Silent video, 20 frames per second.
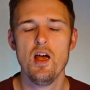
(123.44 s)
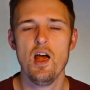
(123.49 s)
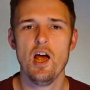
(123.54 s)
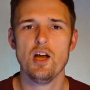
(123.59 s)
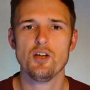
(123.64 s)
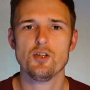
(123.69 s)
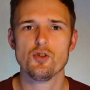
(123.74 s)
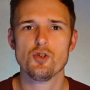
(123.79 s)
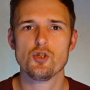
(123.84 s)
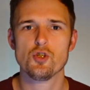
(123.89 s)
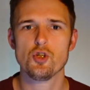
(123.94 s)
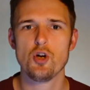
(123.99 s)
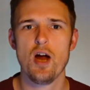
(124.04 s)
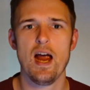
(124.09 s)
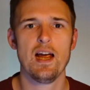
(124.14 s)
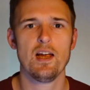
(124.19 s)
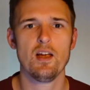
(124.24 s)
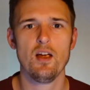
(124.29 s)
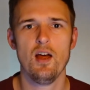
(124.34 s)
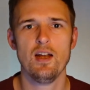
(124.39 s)
and just
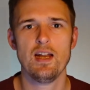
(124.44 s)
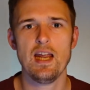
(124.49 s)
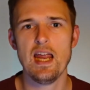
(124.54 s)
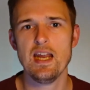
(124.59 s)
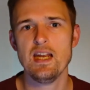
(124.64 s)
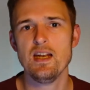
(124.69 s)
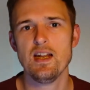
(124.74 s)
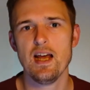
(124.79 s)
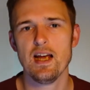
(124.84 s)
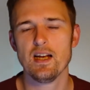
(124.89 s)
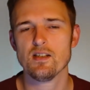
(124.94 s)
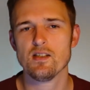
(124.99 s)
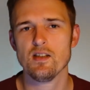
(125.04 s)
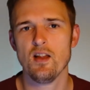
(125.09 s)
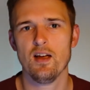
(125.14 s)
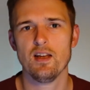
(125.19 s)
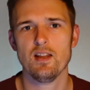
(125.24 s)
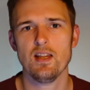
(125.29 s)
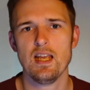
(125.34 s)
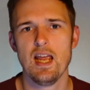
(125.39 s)
track an index
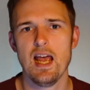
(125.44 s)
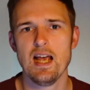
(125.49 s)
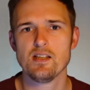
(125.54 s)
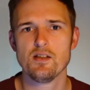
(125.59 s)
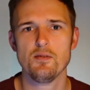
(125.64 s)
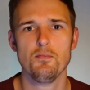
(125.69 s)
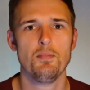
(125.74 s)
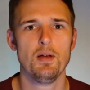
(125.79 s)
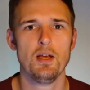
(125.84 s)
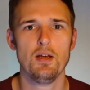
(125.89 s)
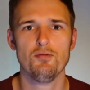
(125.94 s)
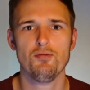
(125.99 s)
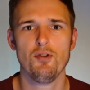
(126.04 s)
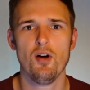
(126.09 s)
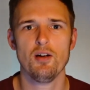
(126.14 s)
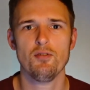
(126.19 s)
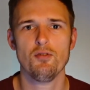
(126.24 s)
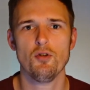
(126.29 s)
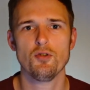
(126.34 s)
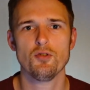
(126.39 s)
like the S&P
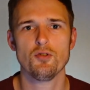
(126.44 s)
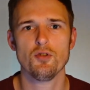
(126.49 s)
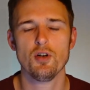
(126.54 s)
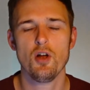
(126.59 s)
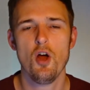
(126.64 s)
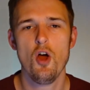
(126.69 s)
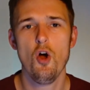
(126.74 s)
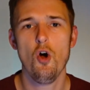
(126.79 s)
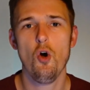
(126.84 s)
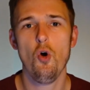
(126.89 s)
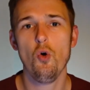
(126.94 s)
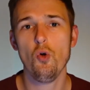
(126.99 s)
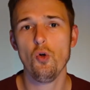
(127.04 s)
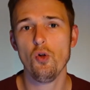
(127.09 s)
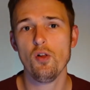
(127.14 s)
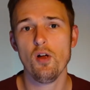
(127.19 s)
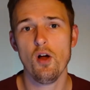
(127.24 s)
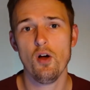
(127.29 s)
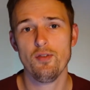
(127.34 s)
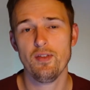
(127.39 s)
500
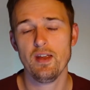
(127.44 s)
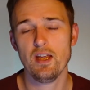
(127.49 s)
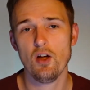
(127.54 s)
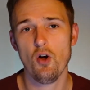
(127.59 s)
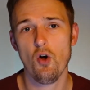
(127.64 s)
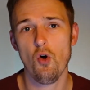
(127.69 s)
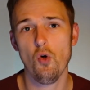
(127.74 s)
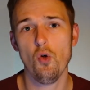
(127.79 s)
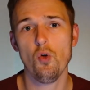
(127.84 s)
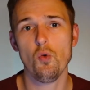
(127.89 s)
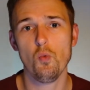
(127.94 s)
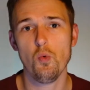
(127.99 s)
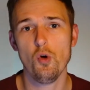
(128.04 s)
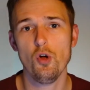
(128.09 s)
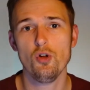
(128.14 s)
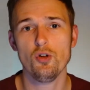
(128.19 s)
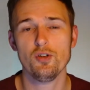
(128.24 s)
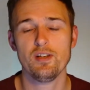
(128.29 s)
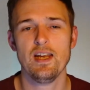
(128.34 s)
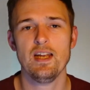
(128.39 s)
or the All
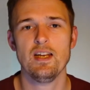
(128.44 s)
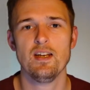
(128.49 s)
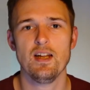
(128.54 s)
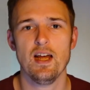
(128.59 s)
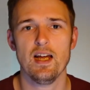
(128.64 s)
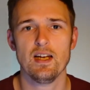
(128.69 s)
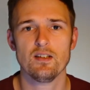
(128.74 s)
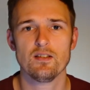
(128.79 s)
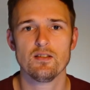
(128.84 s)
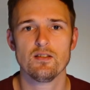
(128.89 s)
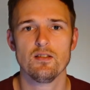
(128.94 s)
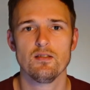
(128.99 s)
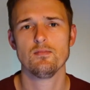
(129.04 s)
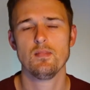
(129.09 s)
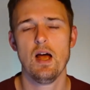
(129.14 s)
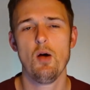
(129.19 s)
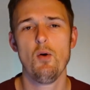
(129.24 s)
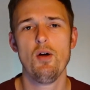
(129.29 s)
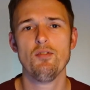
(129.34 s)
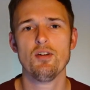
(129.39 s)
World Index.
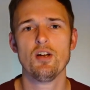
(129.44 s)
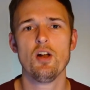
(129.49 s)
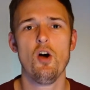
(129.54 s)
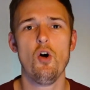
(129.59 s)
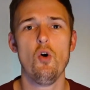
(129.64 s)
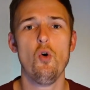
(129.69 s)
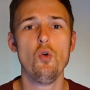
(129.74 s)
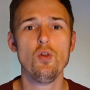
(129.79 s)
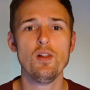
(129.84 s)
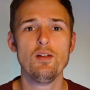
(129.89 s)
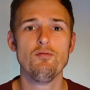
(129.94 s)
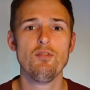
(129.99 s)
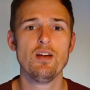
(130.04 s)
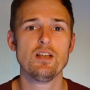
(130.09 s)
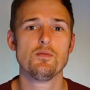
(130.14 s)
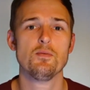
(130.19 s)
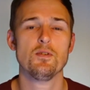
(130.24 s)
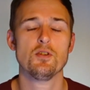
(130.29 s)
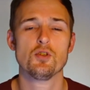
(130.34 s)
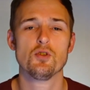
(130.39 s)
However, not all
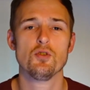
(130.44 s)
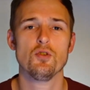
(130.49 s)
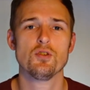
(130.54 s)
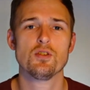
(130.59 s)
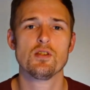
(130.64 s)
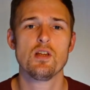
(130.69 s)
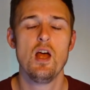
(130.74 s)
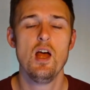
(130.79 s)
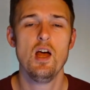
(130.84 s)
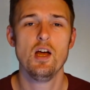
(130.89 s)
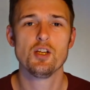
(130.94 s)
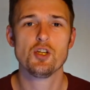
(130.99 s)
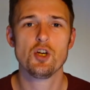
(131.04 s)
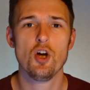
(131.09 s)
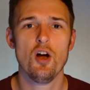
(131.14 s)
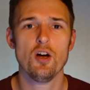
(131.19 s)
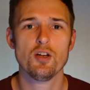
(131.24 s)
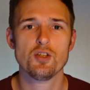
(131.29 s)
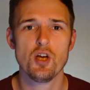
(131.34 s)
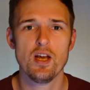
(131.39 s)
investment trusts
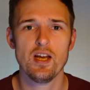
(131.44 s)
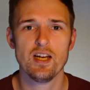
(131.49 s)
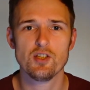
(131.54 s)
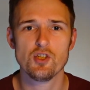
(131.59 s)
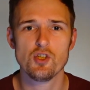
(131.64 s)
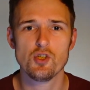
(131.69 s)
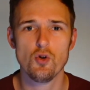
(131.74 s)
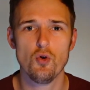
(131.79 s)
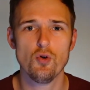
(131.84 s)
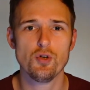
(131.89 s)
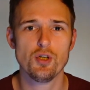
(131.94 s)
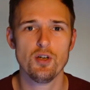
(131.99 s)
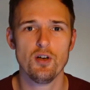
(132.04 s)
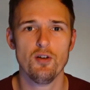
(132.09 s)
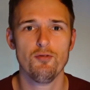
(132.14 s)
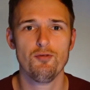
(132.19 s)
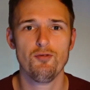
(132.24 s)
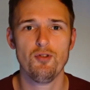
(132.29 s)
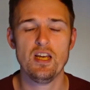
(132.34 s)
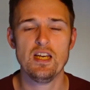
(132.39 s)
charge
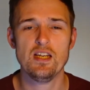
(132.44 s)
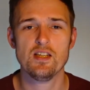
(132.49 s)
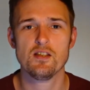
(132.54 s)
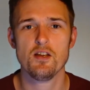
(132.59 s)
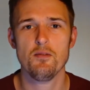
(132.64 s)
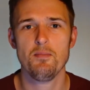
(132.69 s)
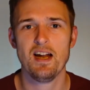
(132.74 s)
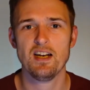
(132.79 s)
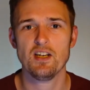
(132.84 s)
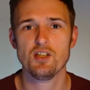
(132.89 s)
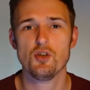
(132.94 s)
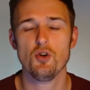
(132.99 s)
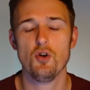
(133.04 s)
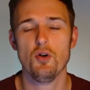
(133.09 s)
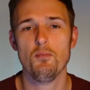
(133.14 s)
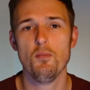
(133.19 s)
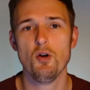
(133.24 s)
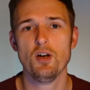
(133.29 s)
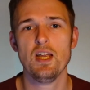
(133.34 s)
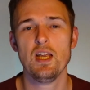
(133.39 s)
extortionate fees to manage
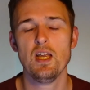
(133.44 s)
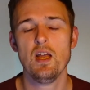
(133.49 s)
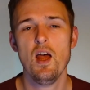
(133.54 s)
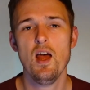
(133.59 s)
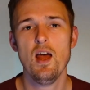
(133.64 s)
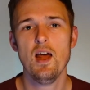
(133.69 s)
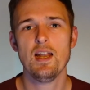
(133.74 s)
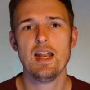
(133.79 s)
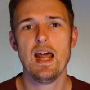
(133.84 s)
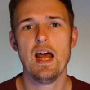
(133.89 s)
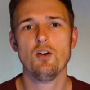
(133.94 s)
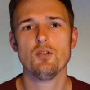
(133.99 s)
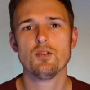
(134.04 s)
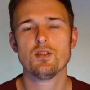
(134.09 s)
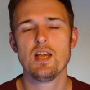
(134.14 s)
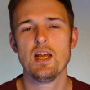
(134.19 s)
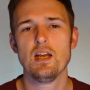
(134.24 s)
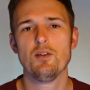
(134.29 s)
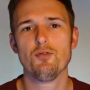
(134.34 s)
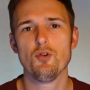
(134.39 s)
your money. Now,
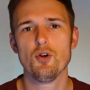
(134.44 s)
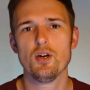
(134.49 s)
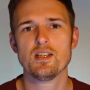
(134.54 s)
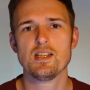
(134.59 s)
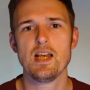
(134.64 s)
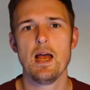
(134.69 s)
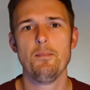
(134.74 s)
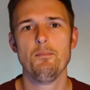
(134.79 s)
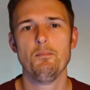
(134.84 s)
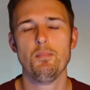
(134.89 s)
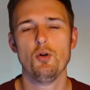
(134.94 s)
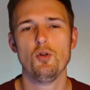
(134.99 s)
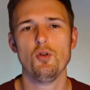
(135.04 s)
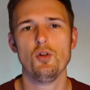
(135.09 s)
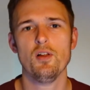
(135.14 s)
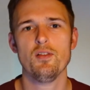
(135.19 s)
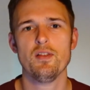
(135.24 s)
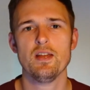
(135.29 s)
take for example